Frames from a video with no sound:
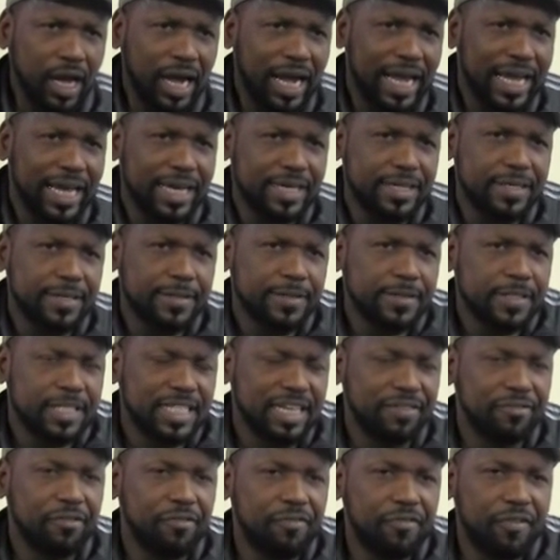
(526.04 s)
I had
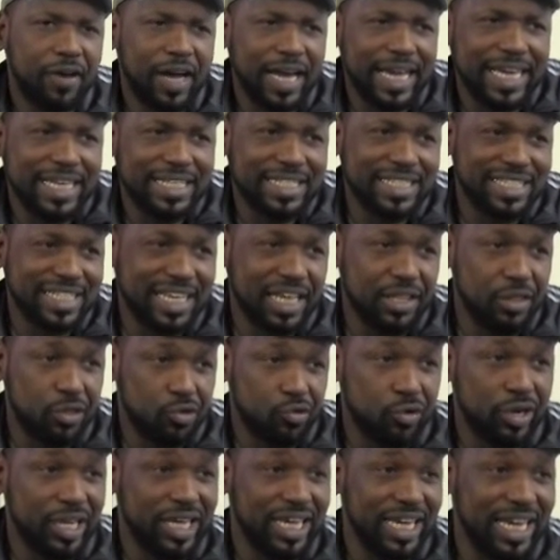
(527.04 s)
7 fights in
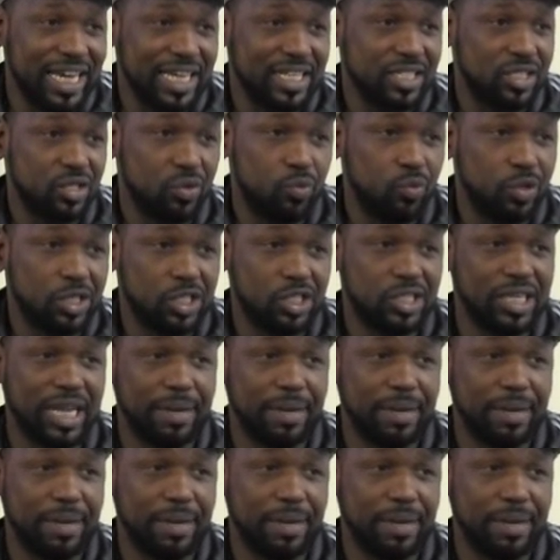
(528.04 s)
3 years, which